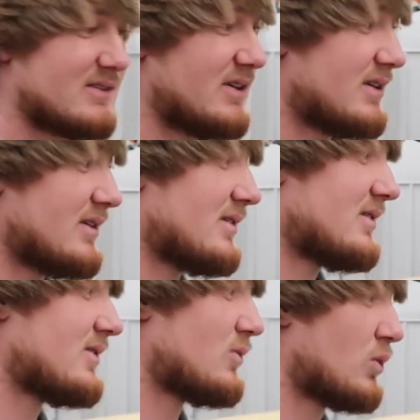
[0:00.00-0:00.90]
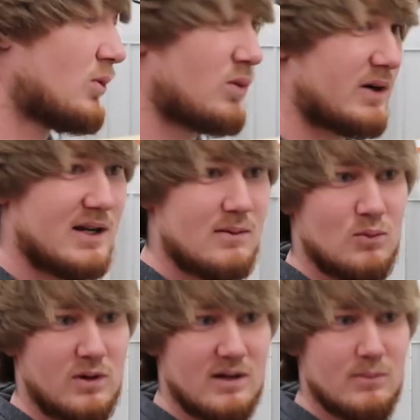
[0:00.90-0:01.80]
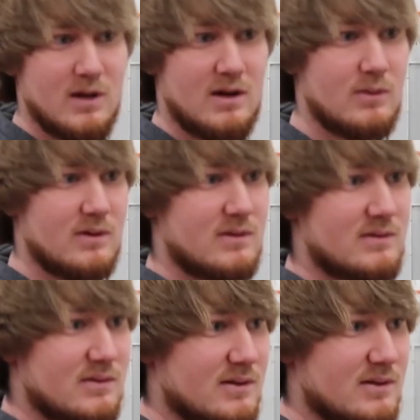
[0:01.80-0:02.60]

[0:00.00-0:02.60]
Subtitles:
Yeah, we're getting better with it.